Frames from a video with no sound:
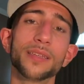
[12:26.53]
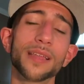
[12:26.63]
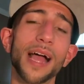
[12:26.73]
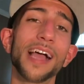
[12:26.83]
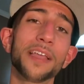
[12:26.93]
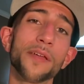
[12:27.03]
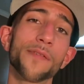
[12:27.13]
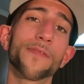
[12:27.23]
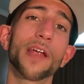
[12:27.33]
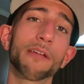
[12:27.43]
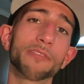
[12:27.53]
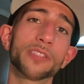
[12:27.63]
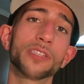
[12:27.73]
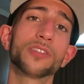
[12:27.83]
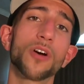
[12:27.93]
night
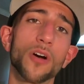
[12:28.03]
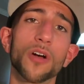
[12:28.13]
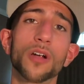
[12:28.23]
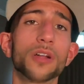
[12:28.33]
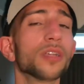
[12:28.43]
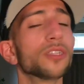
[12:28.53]
fragrances are.